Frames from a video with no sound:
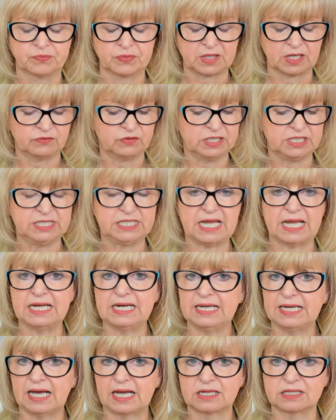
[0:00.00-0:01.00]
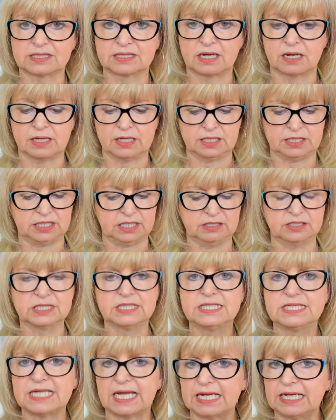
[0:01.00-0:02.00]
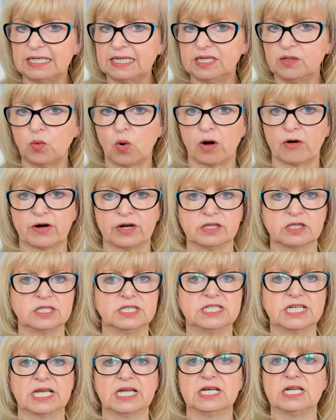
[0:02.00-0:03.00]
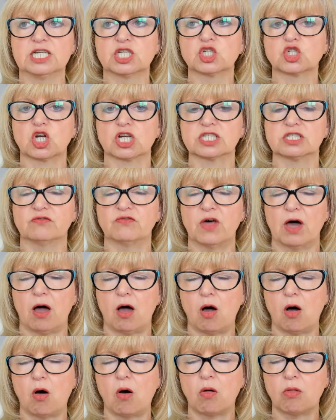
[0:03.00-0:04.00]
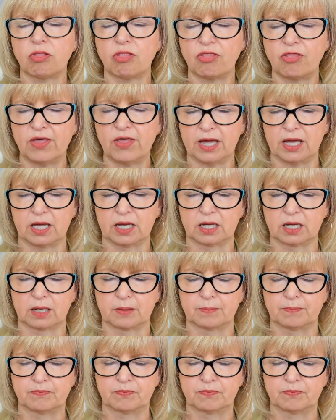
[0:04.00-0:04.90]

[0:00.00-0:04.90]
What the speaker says: the daily anxiety, the daily worry, the daily stress of that whole thing